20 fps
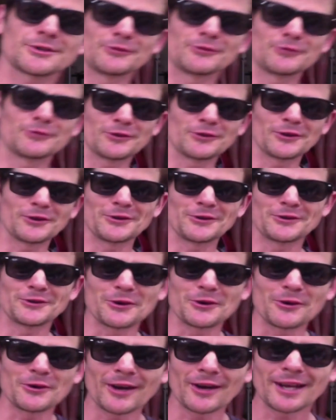
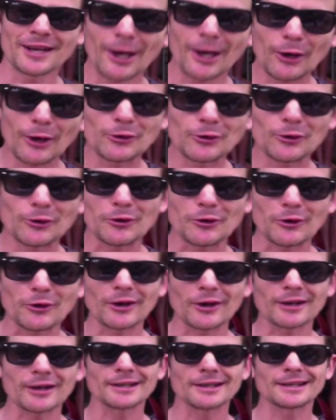review, Durianrider? Yo,
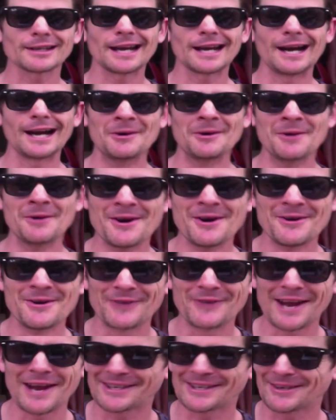Durianrider,
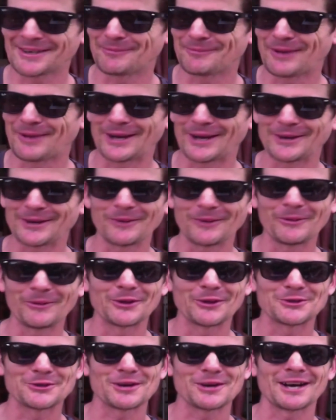Garmin Vector pedal. I'm
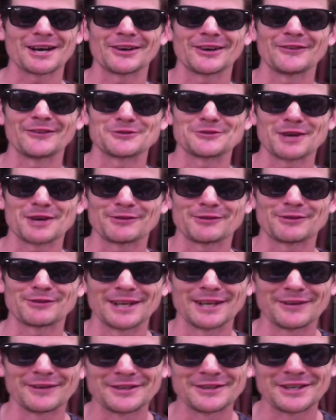not drunk, I've been drunk
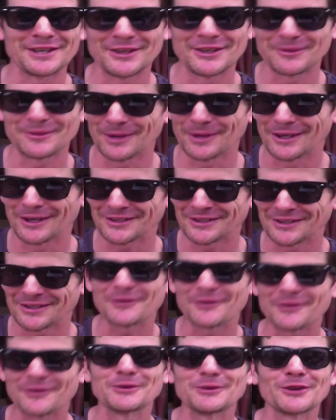for 11 years, but just
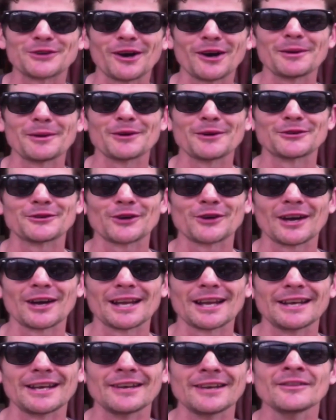having a good time here in
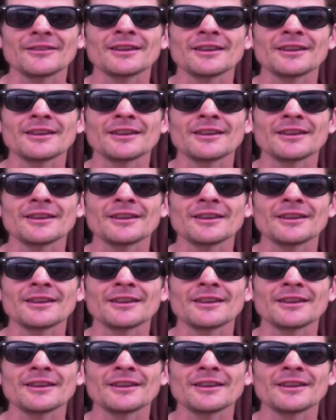Thailand.